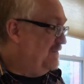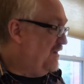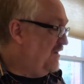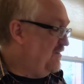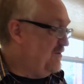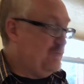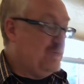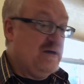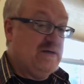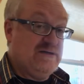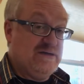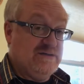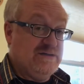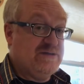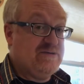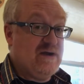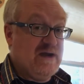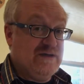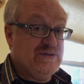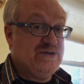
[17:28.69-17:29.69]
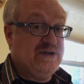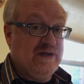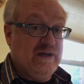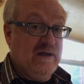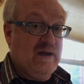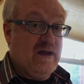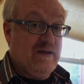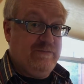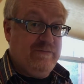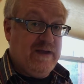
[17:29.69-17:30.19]
Other printers are actually
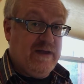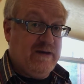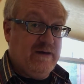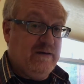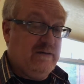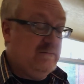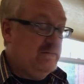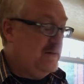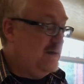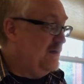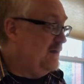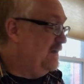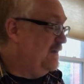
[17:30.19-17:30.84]
a lot better,